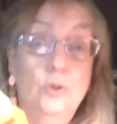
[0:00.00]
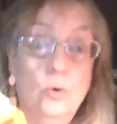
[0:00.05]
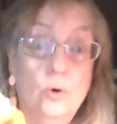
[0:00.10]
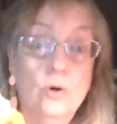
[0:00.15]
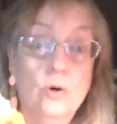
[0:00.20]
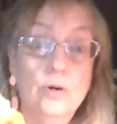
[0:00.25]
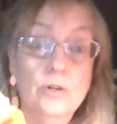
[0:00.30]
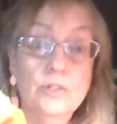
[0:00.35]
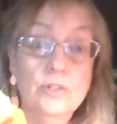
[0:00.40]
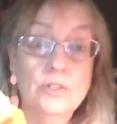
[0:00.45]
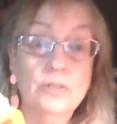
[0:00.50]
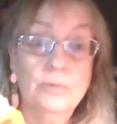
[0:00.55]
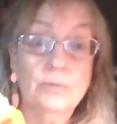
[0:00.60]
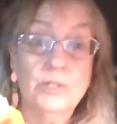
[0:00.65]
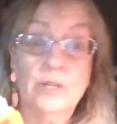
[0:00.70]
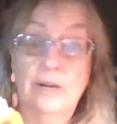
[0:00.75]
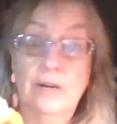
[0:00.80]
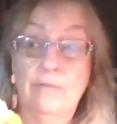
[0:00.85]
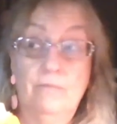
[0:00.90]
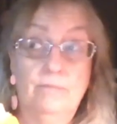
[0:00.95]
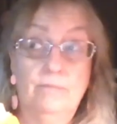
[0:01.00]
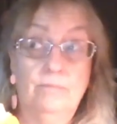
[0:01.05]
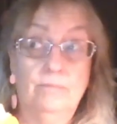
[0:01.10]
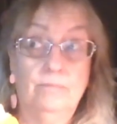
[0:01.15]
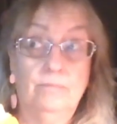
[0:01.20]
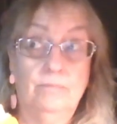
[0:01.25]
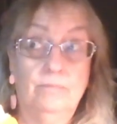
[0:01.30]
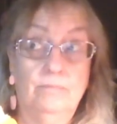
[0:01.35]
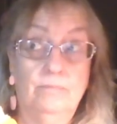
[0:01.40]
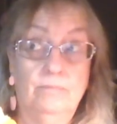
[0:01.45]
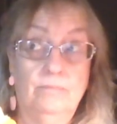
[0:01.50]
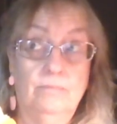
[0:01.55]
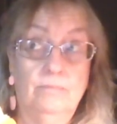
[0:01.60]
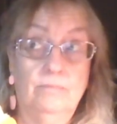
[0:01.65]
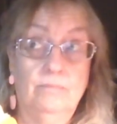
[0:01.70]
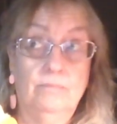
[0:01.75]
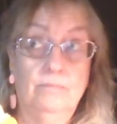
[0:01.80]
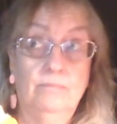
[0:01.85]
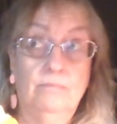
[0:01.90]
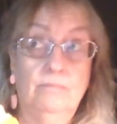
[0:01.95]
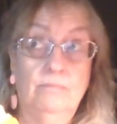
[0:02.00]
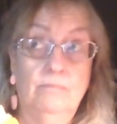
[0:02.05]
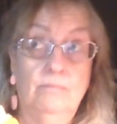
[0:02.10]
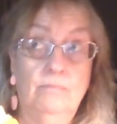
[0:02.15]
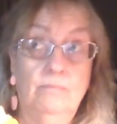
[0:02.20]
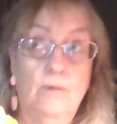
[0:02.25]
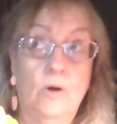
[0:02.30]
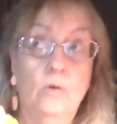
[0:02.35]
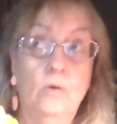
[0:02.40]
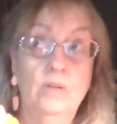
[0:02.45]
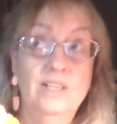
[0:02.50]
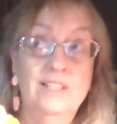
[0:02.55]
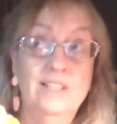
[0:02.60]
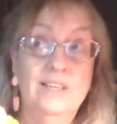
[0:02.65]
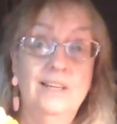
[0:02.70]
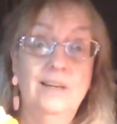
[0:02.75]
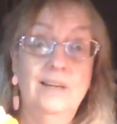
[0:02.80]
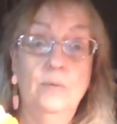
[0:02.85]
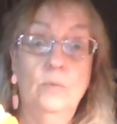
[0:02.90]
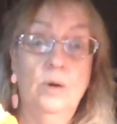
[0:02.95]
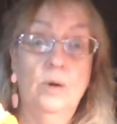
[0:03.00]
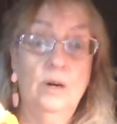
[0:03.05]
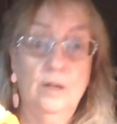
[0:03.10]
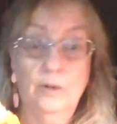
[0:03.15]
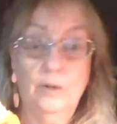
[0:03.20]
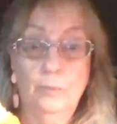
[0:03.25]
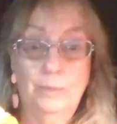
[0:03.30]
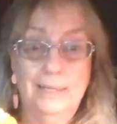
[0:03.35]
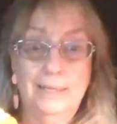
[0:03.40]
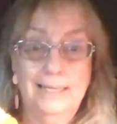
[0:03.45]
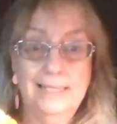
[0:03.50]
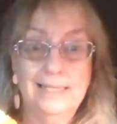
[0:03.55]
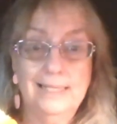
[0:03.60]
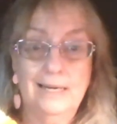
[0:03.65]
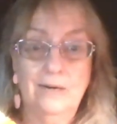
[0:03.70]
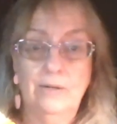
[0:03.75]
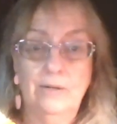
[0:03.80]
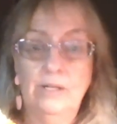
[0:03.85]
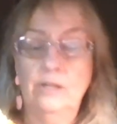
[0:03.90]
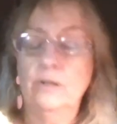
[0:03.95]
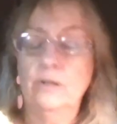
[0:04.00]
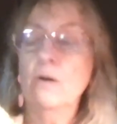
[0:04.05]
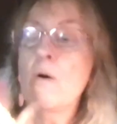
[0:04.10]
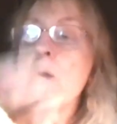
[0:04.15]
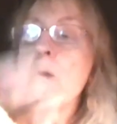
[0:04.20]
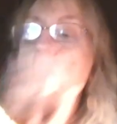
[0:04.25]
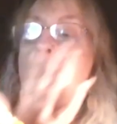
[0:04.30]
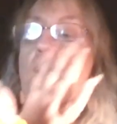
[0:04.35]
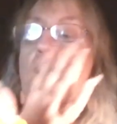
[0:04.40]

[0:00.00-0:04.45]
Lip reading: doors, which I've only seen in one other place down here.